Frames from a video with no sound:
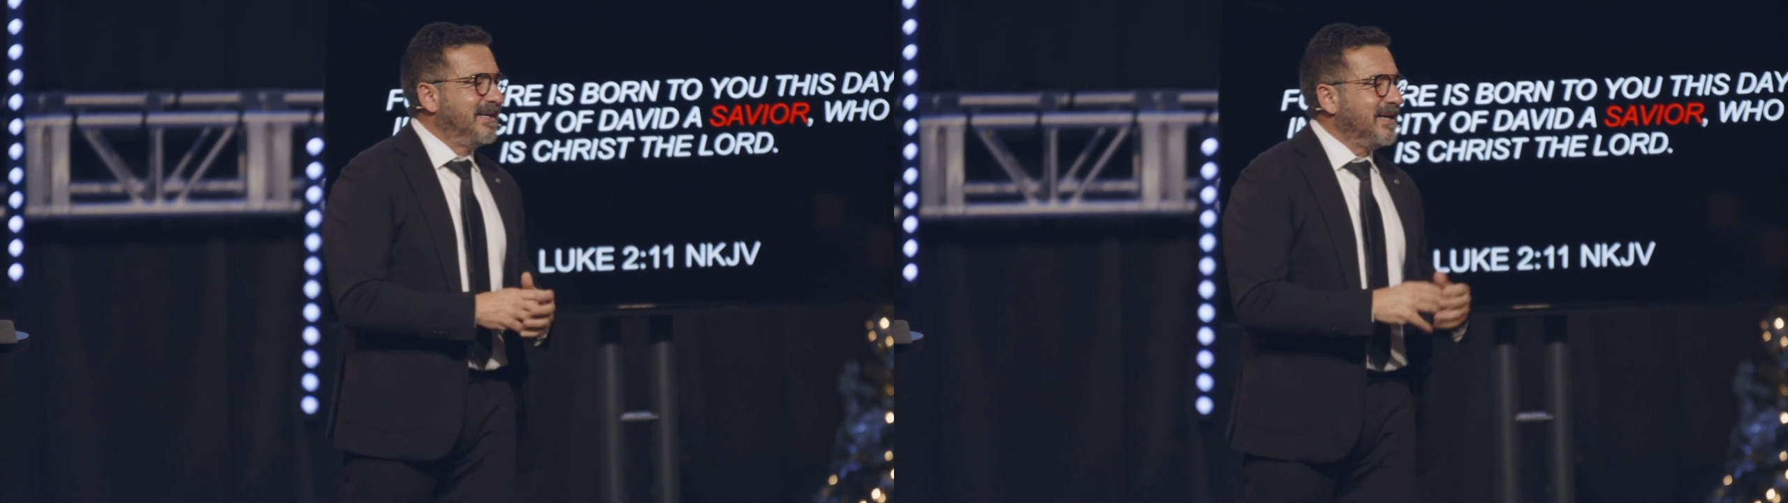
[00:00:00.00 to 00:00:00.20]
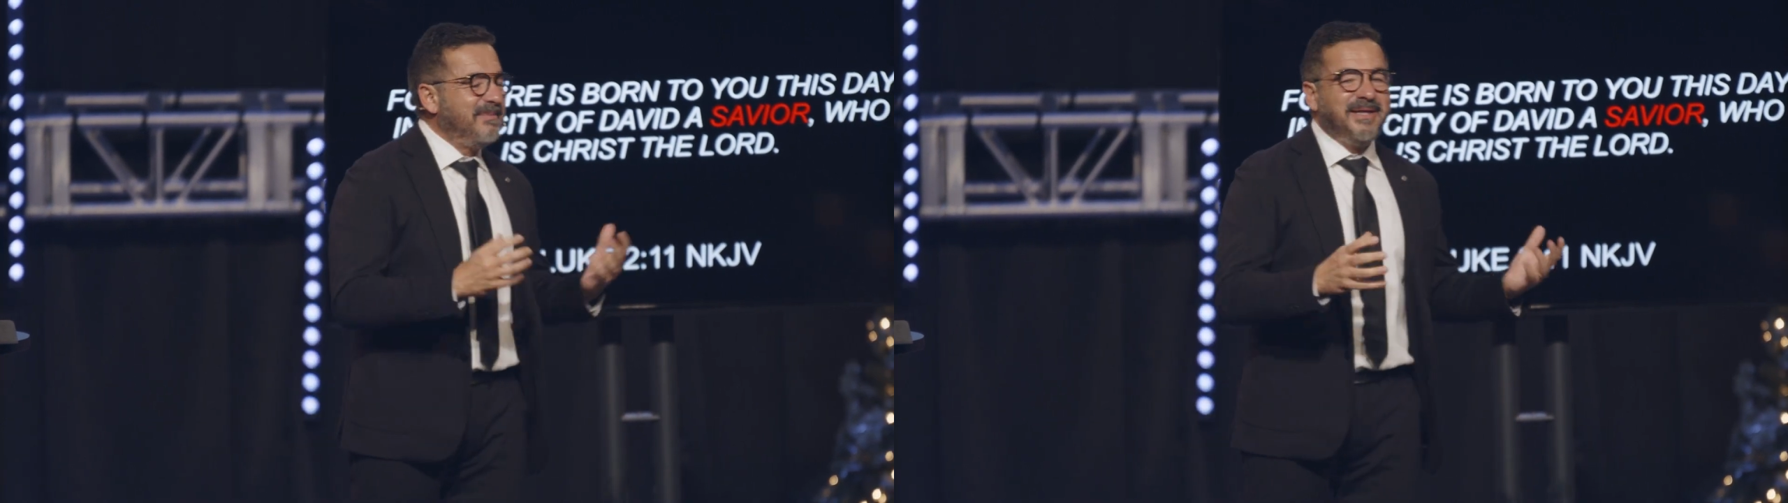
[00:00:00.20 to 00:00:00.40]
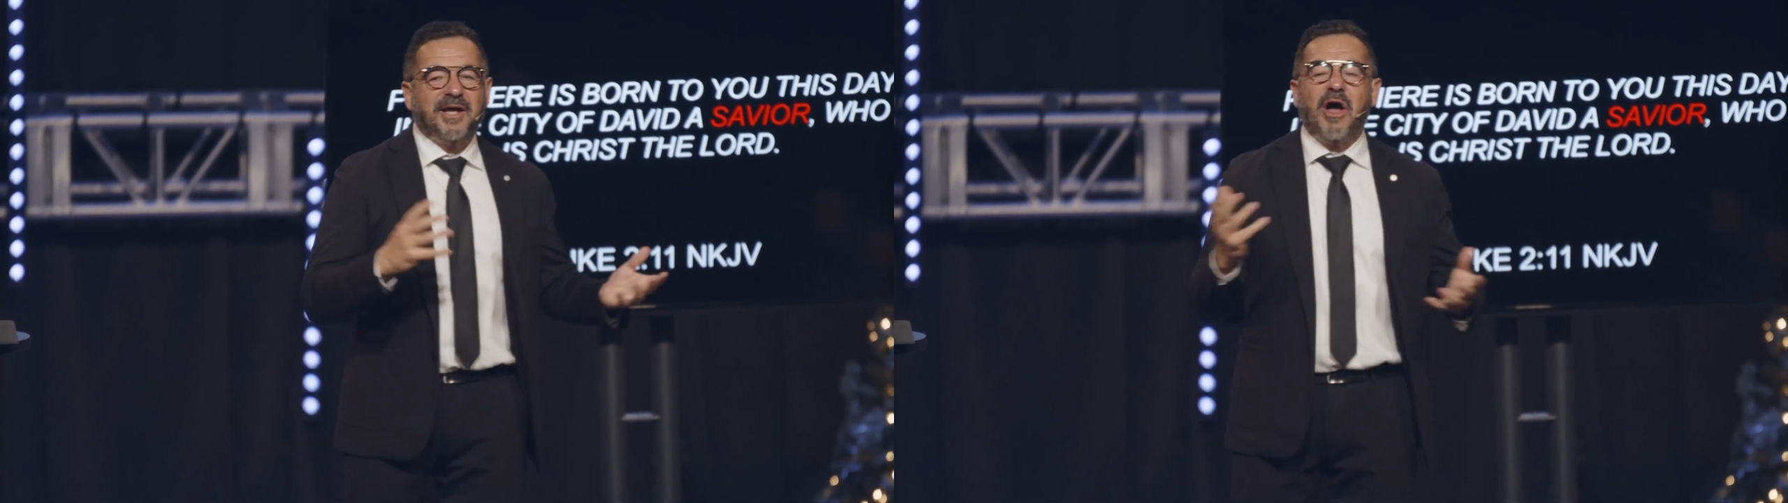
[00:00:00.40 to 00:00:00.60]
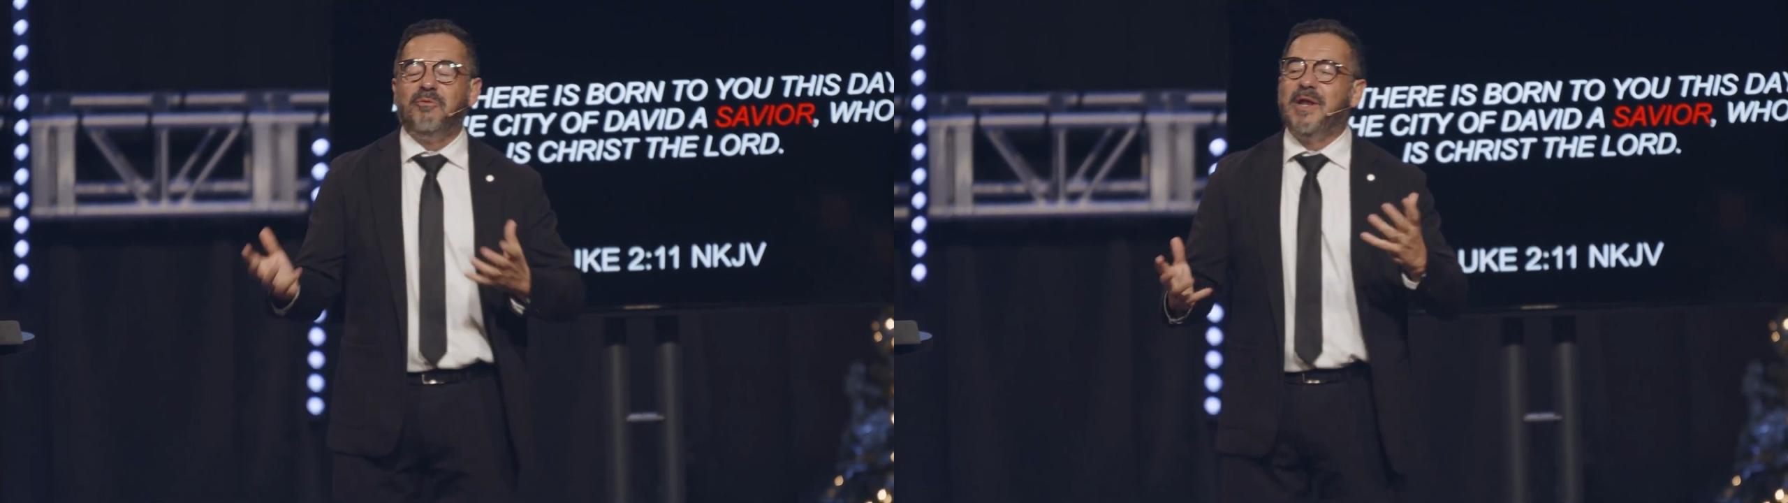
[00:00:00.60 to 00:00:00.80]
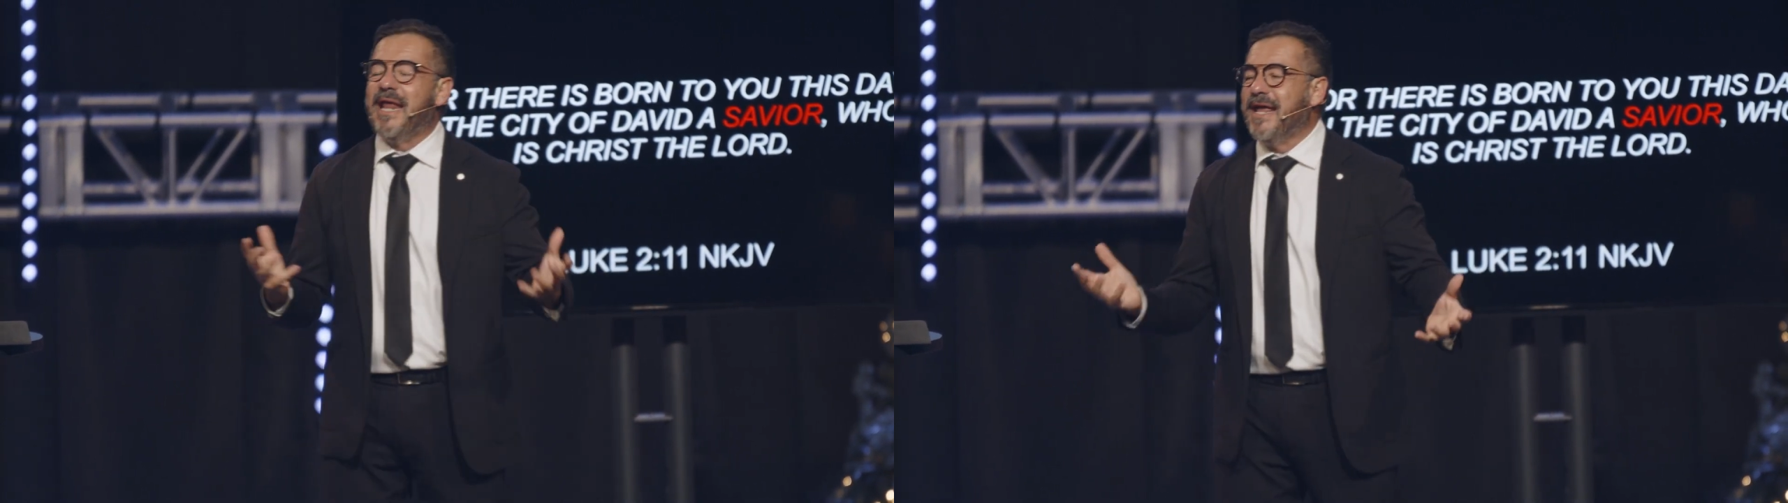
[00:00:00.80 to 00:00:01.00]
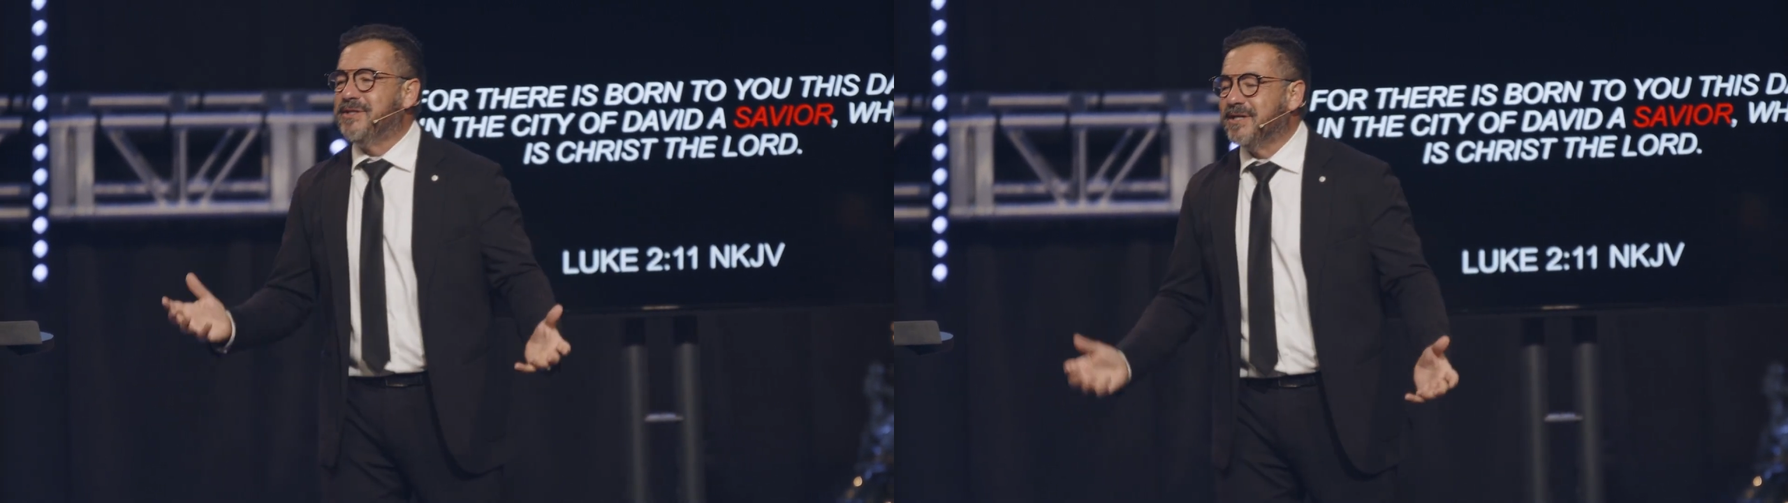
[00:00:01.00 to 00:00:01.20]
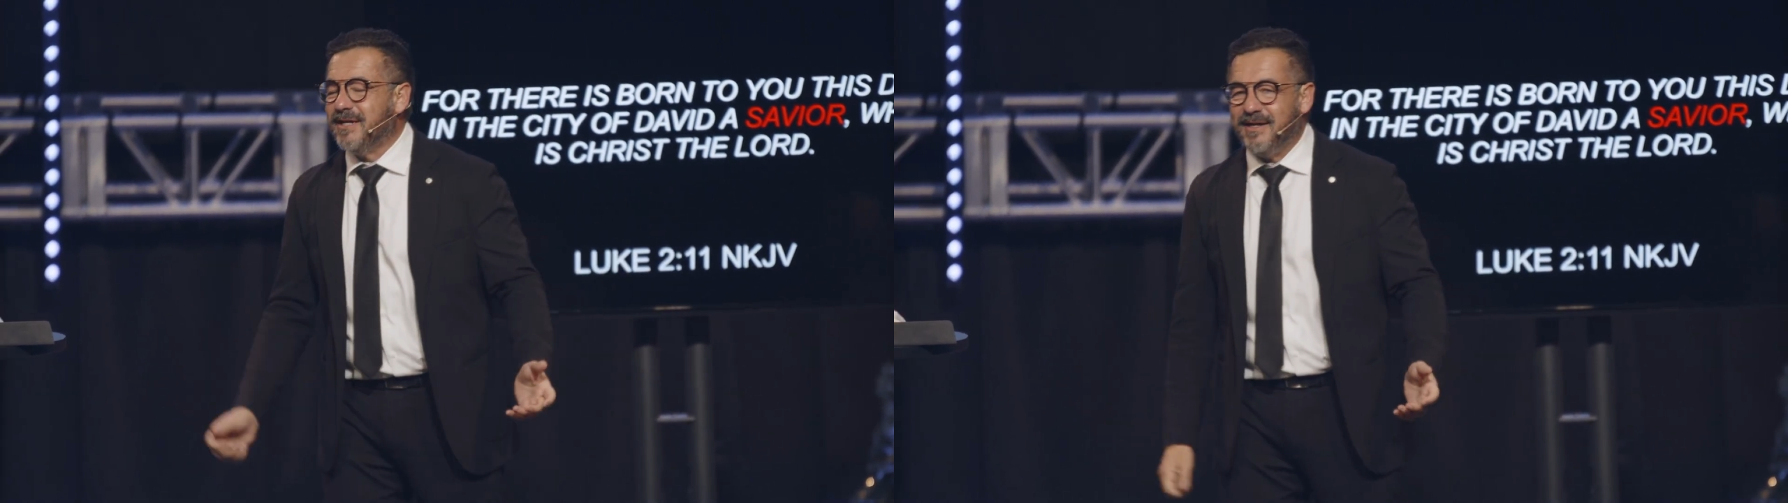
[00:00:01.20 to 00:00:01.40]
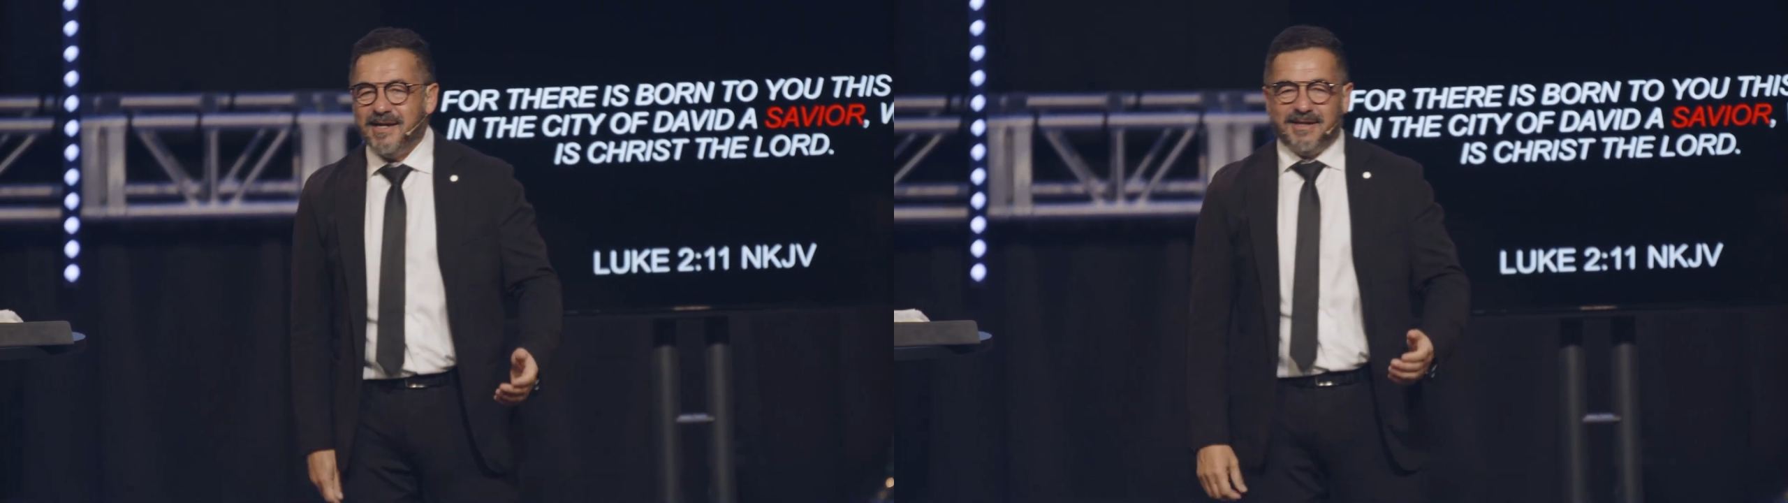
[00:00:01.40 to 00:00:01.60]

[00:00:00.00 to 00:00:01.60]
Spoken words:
Does it mean they got religion?